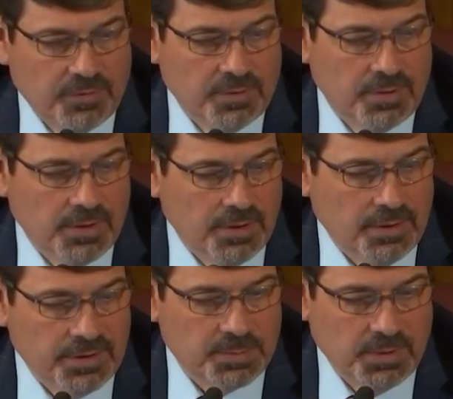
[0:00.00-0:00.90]
for
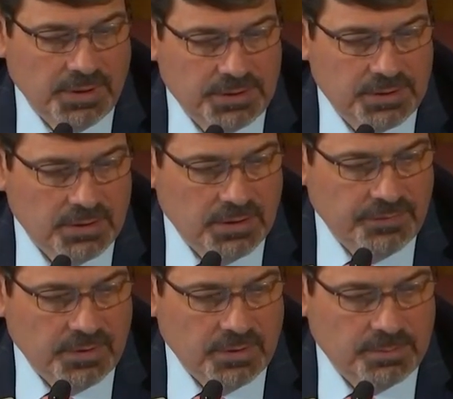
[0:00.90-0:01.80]
explanation of
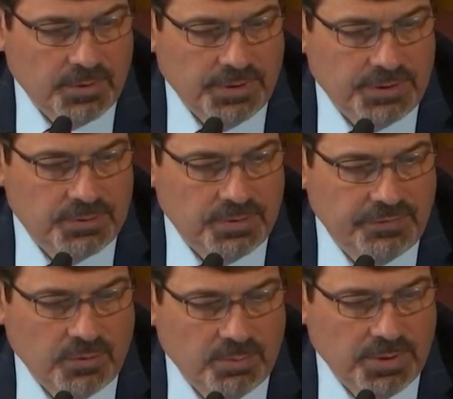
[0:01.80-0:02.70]
a great
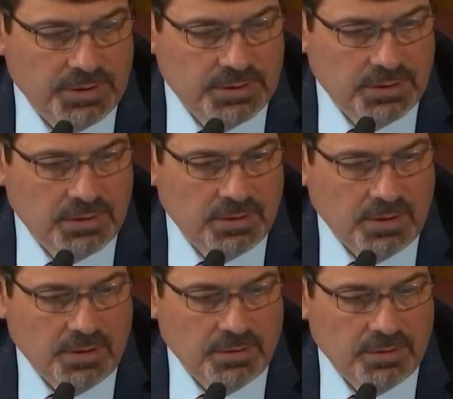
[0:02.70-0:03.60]
24 budget and
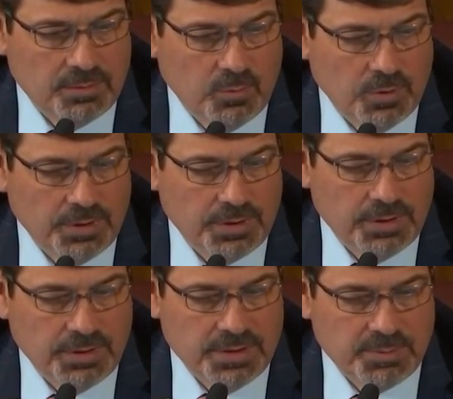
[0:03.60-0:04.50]
all the work
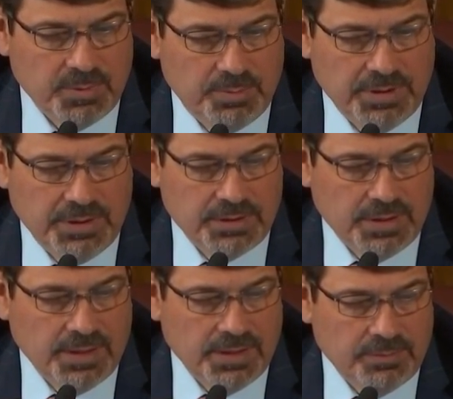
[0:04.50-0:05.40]
that has been put into
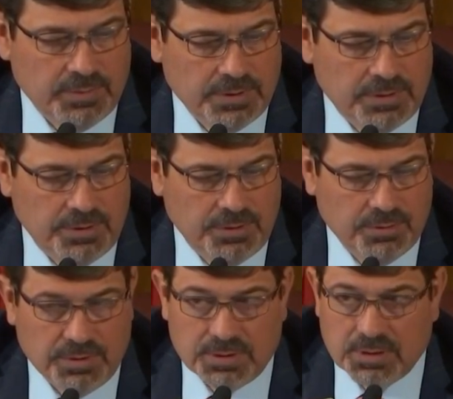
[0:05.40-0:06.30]
that with you
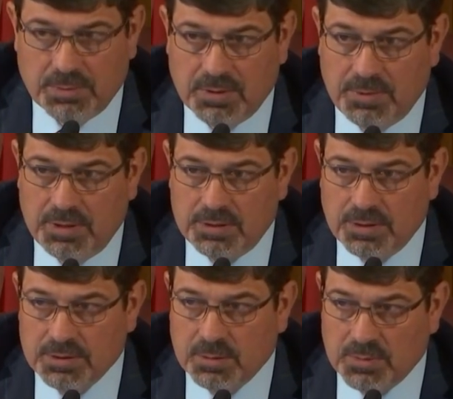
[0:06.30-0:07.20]
and the subcommittee
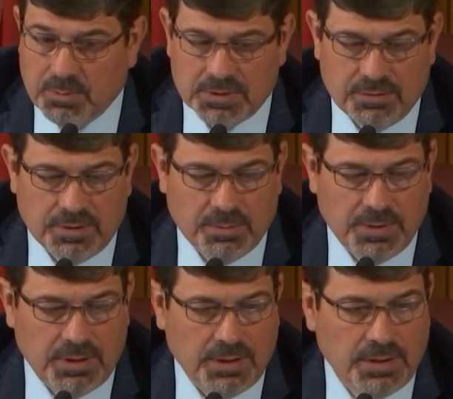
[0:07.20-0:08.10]
chairs and members of the
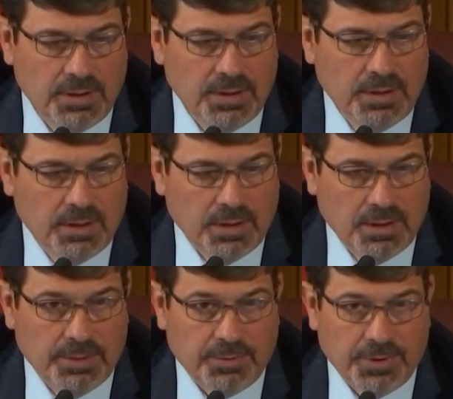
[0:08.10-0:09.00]
committee.
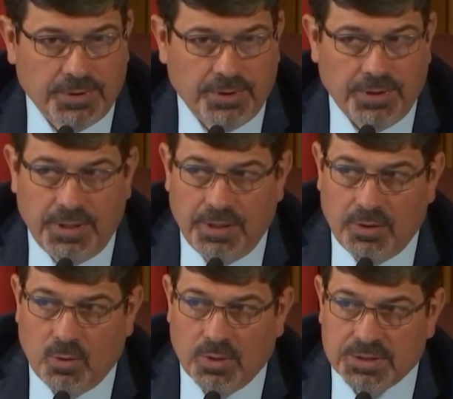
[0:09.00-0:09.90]
Are there any
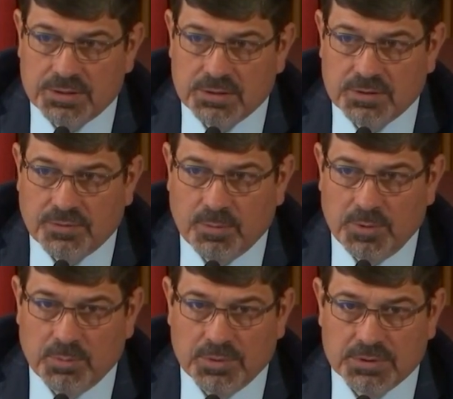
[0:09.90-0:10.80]
questions from
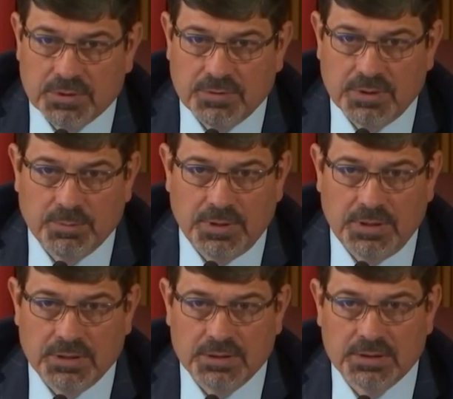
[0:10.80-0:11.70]
members of the committee
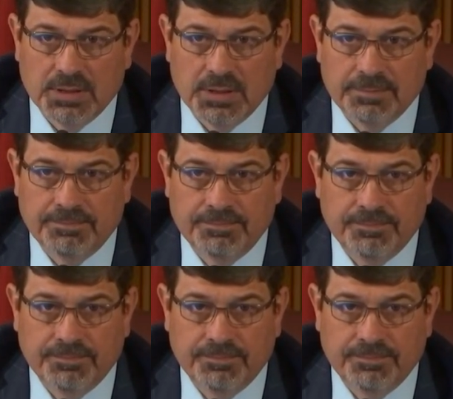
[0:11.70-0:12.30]
at this time?